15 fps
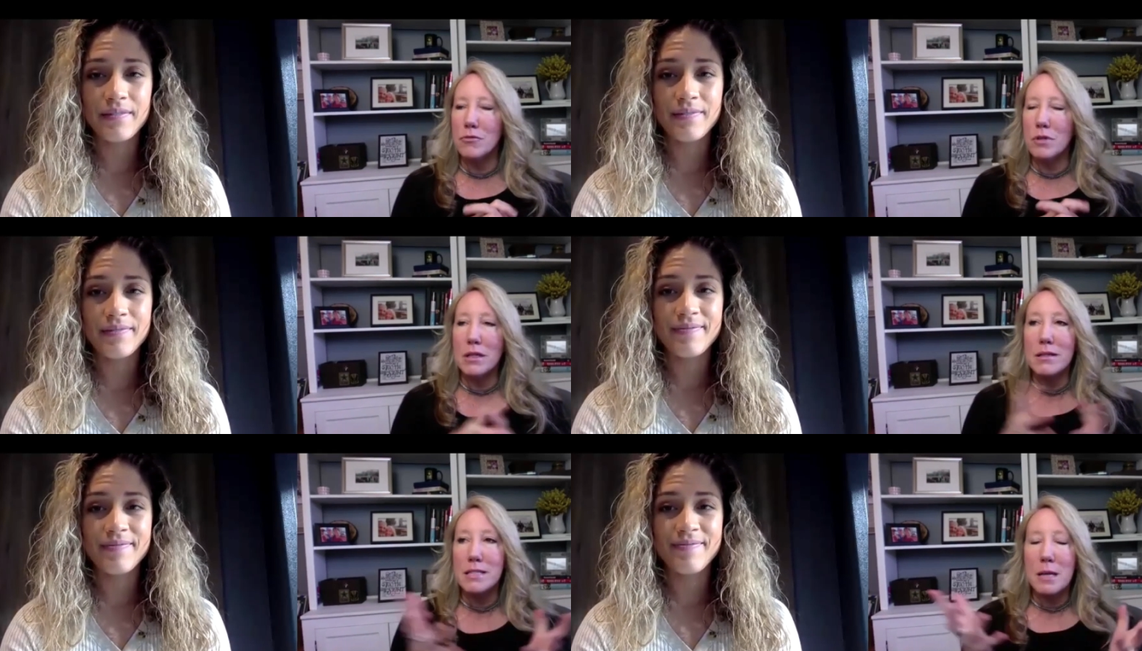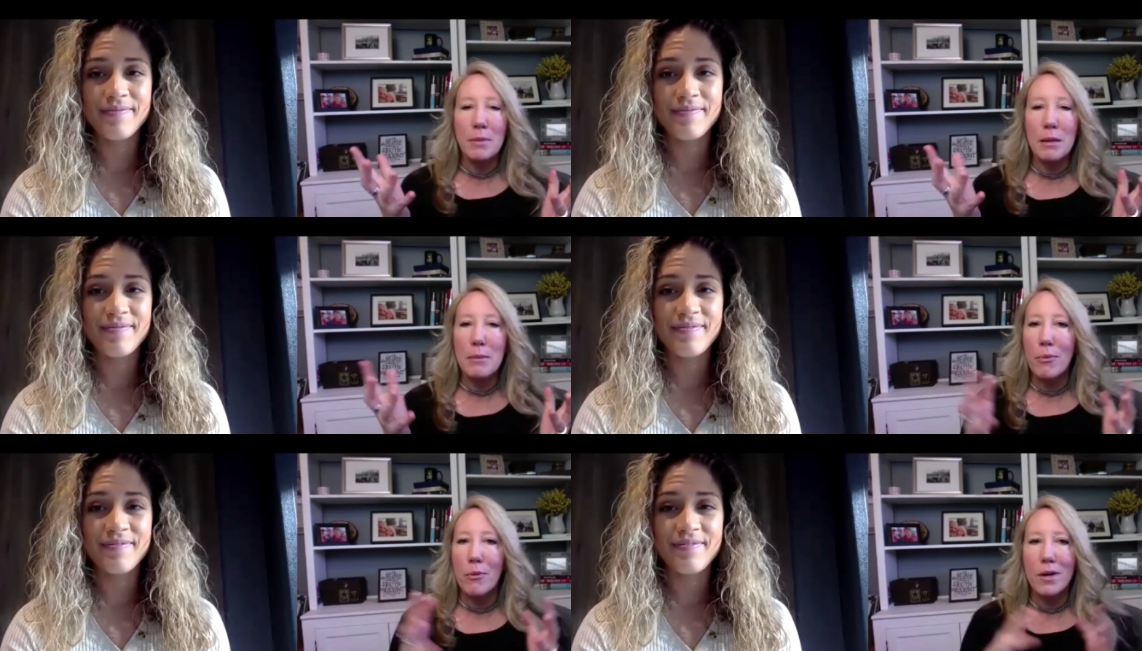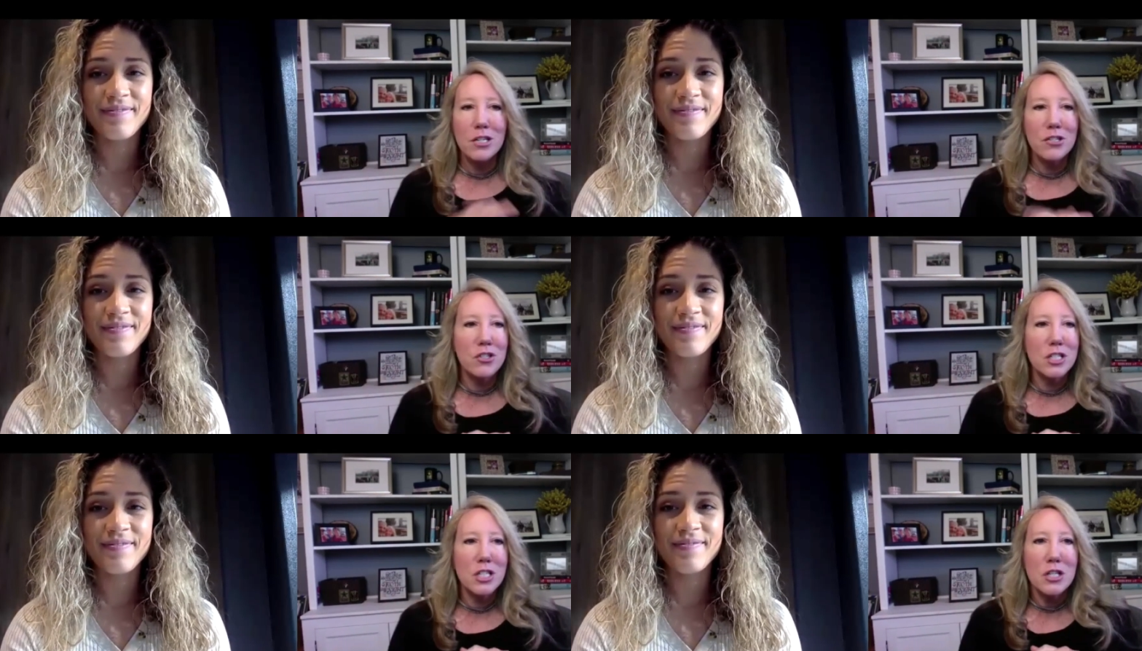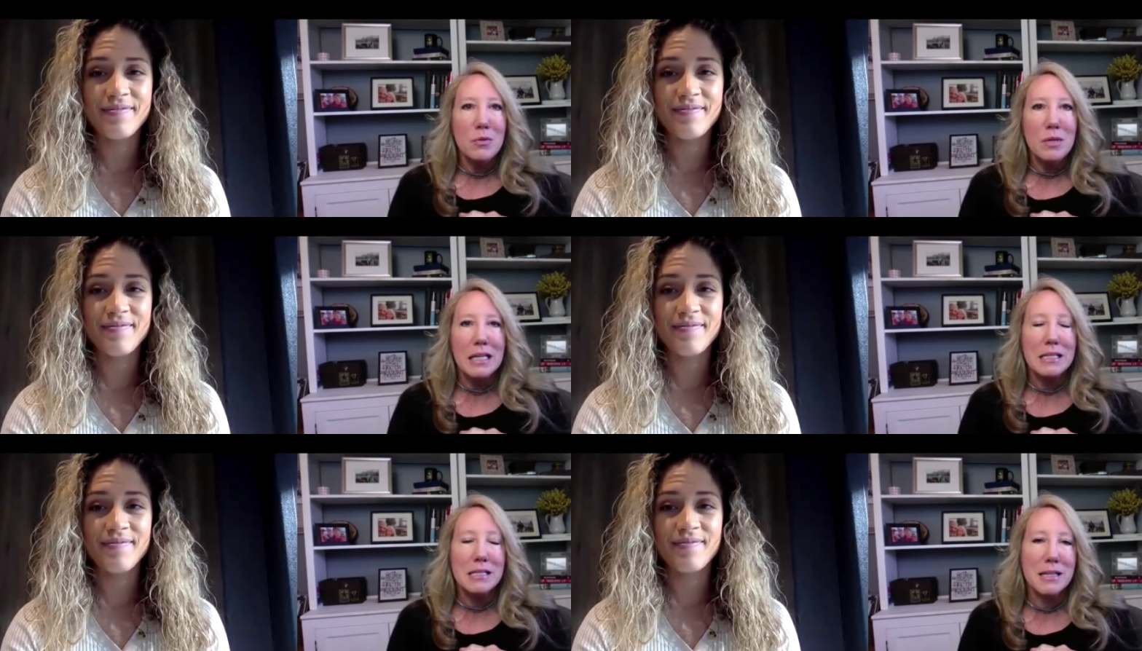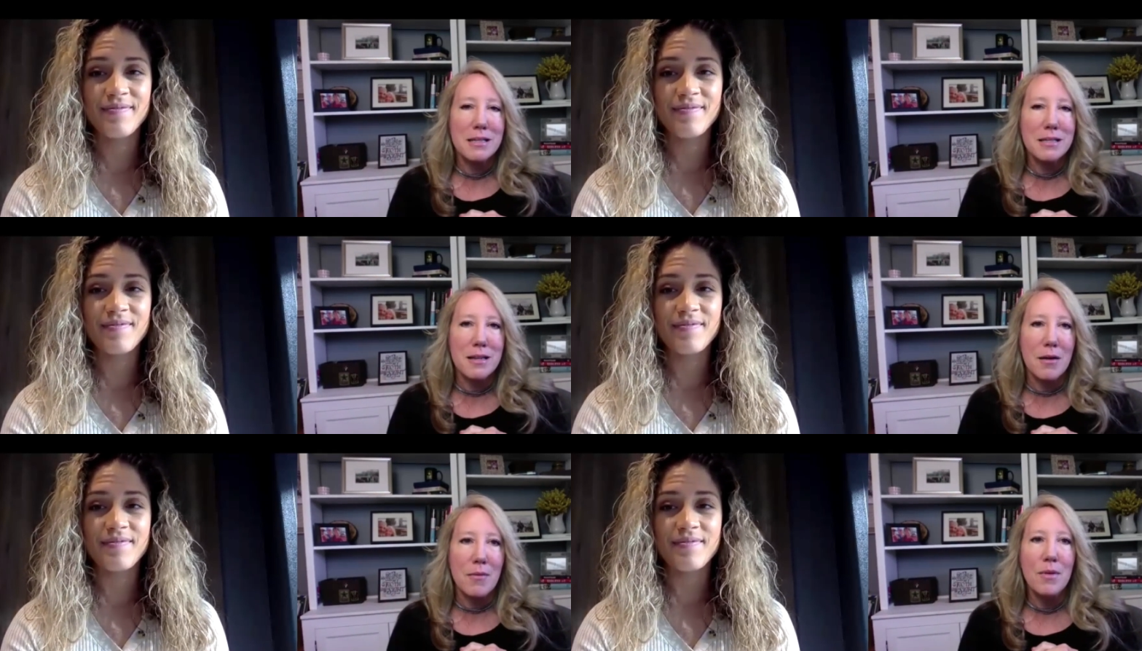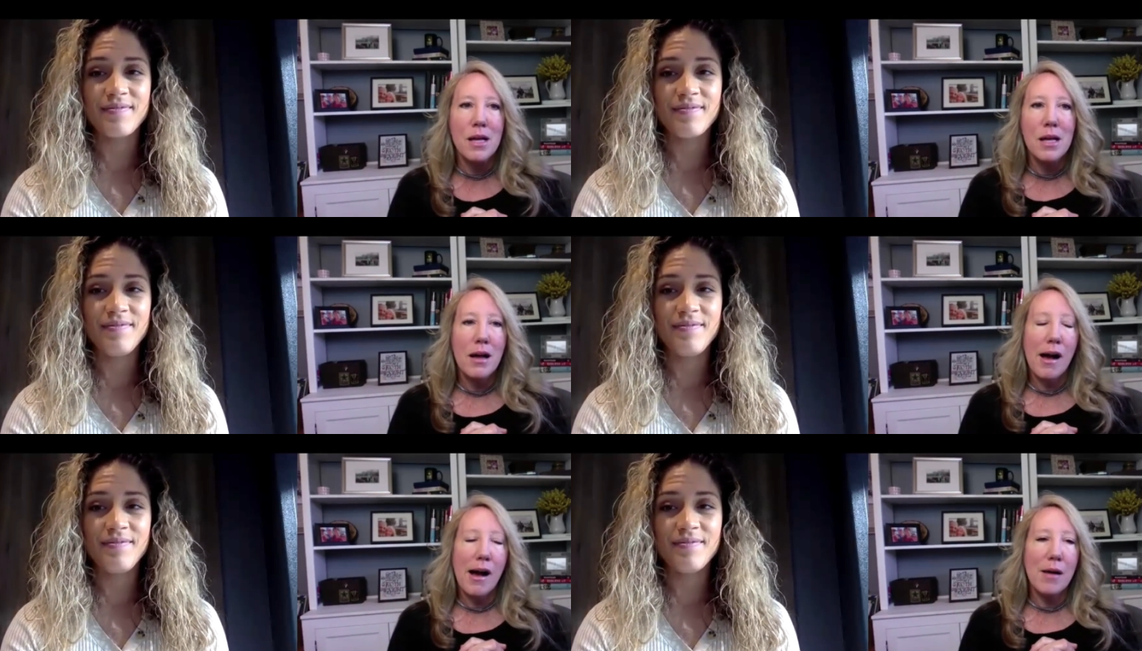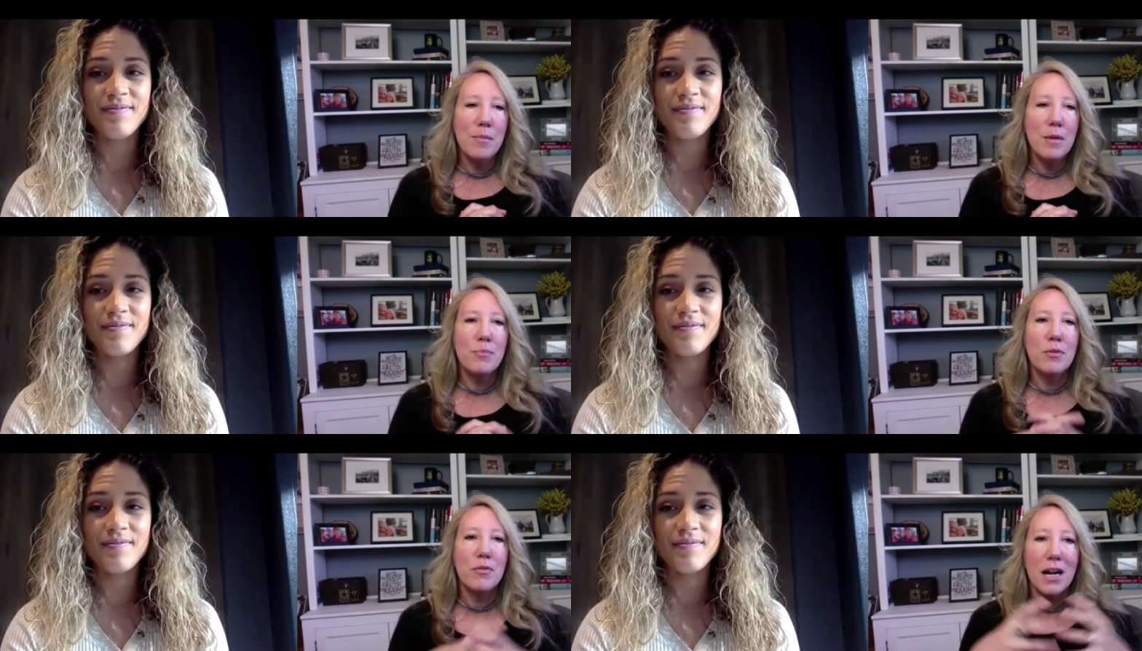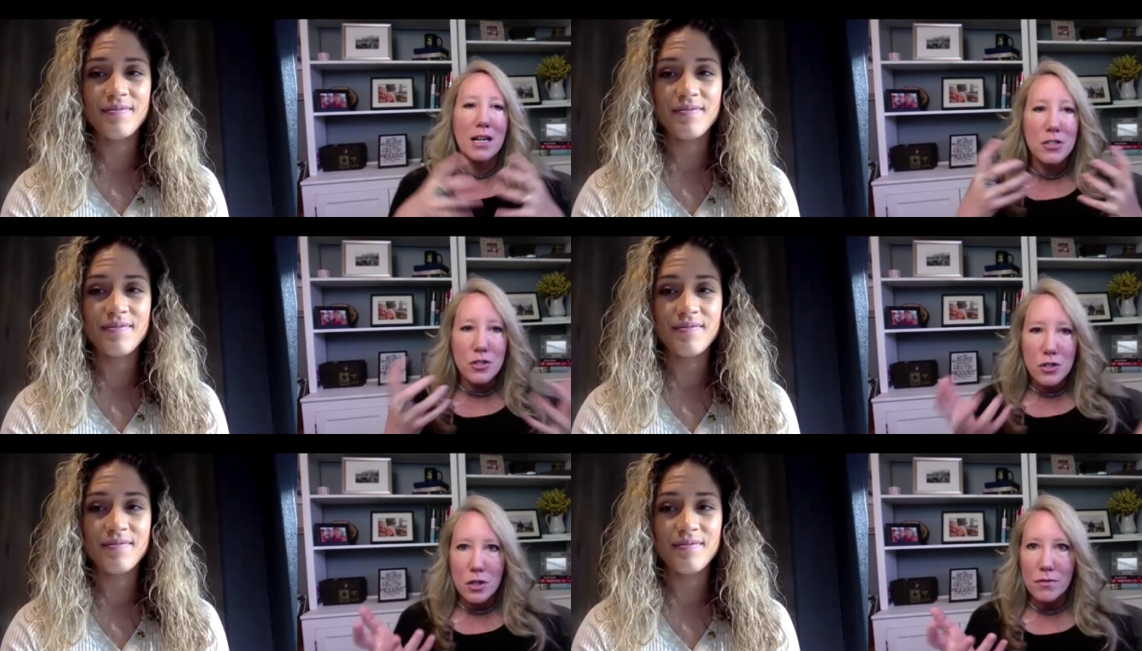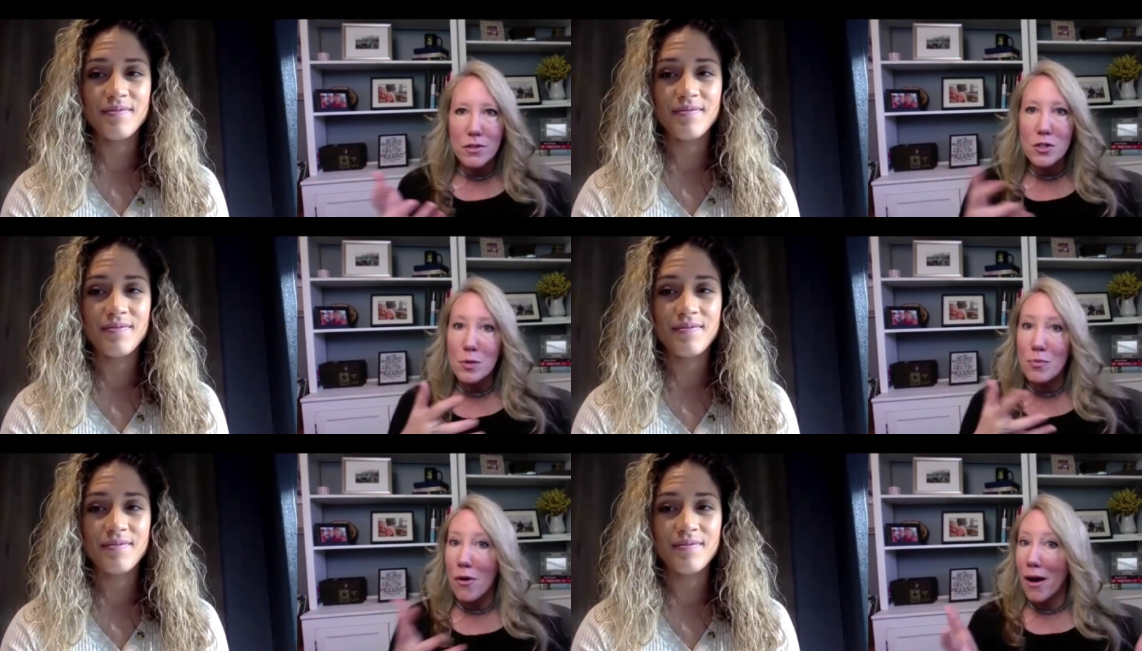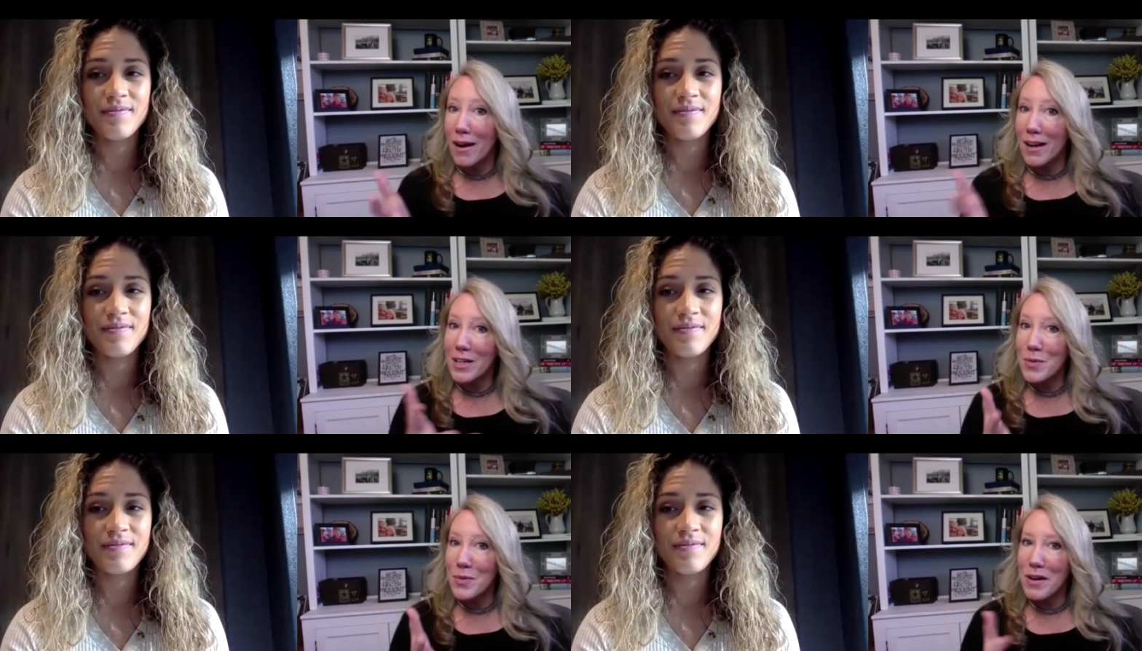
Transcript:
Speaker 1: really simply put, it's just a unique system. It provides a service or product,